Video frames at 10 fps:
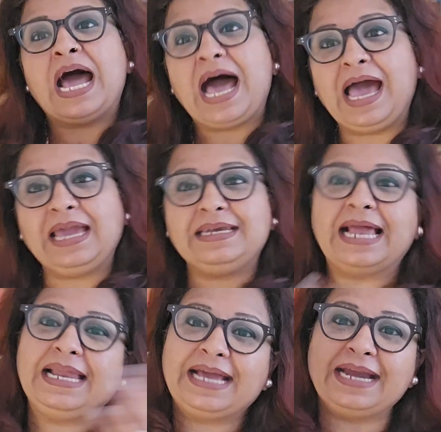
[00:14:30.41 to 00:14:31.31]
I
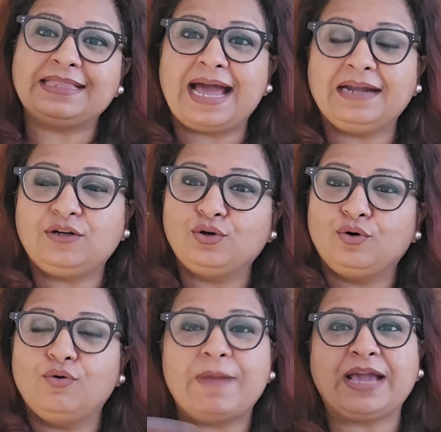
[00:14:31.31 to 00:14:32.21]
delegate that
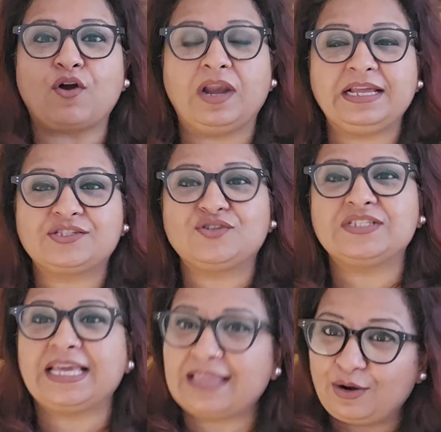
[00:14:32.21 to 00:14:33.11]
to my colleagues to
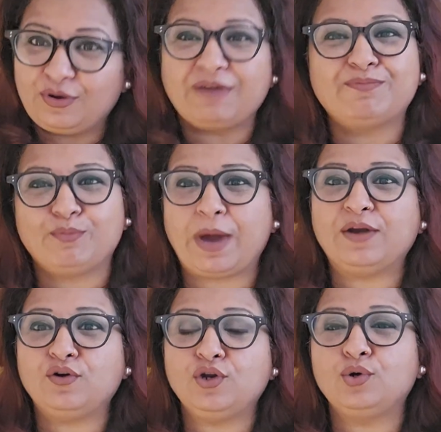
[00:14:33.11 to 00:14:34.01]
say that, okay, why
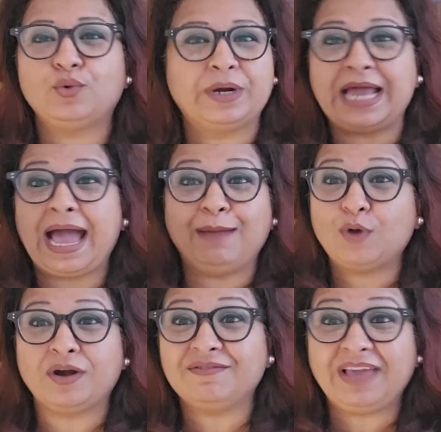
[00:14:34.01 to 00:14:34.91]
don't you do it? I'm
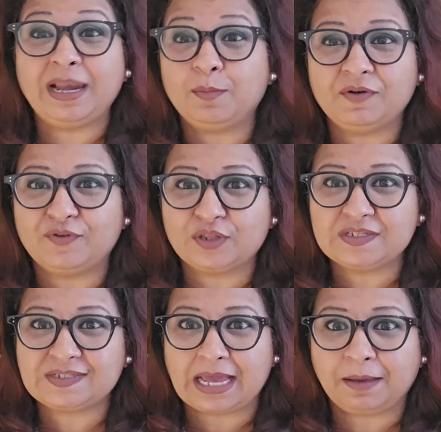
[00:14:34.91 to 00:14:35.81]
not available for
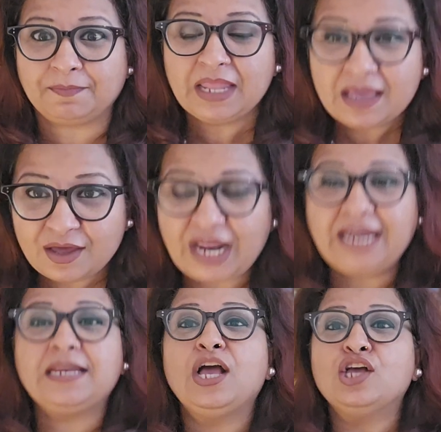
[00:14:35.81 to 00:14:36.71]
this time,
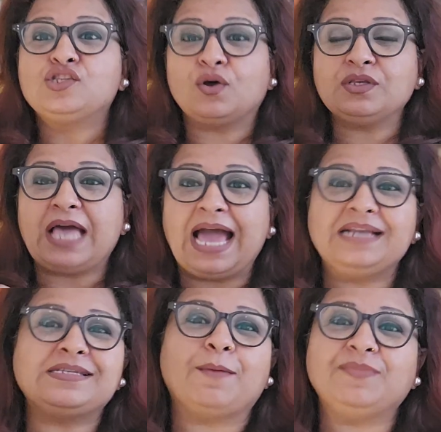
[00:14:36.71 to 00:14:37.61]
right? So,
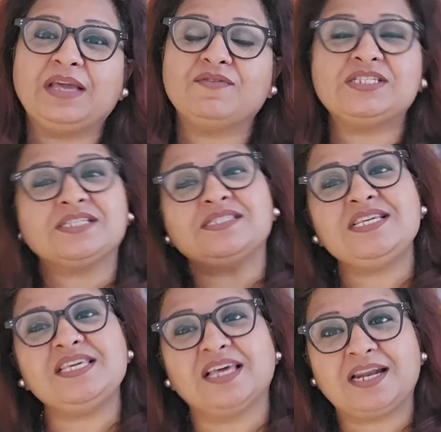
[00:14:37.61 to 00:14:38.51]
and something which is
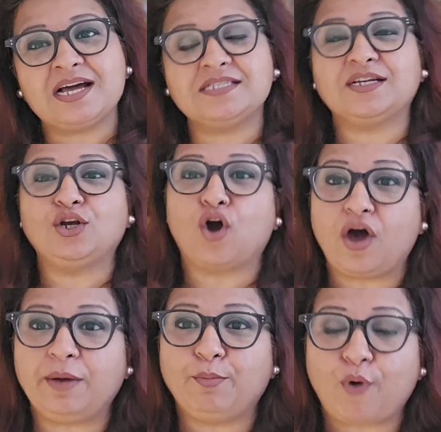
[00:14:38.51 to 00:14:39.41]
neither urgent
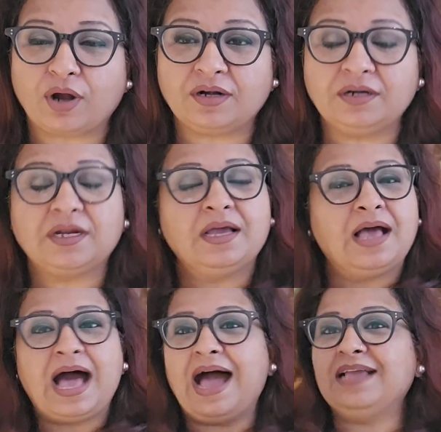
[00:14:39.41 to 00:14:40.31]
nor important,
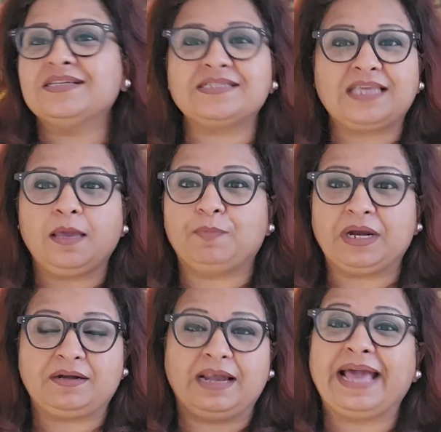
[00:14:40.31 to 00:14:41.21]
I just keep
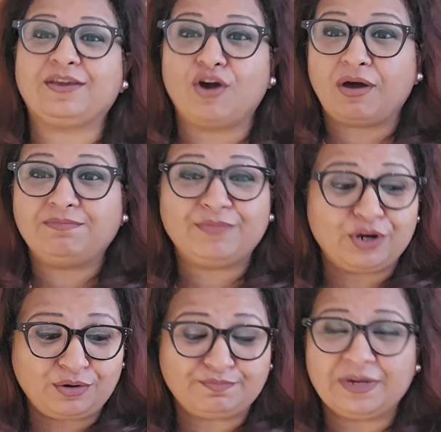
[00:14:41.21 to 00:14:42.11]
it like your, you
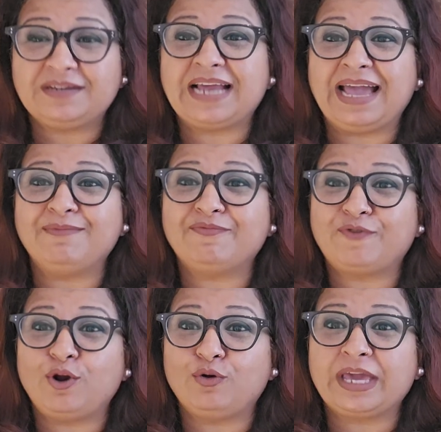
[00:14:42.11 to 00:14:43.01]
know, time
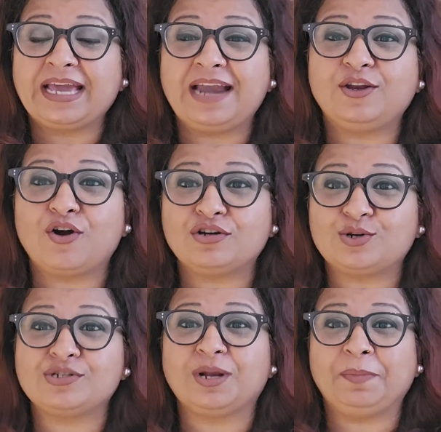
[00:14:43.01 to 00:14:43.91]
for looking at your
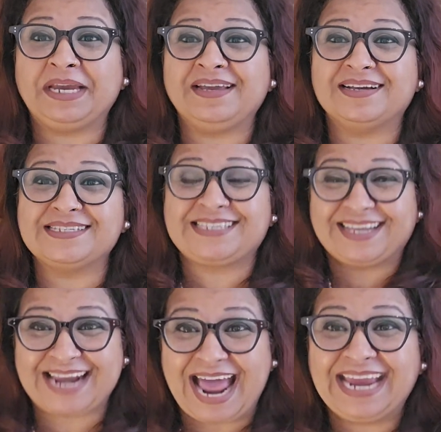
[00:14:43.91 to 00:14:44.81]
social medias,
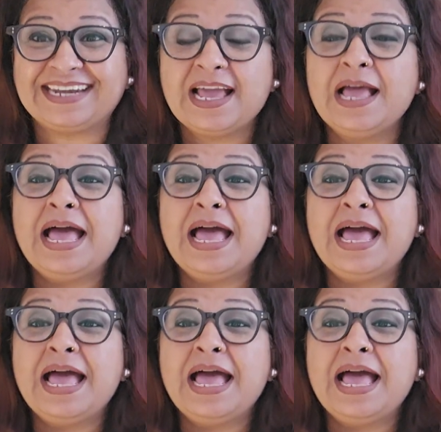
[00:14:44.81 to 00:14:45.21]
right?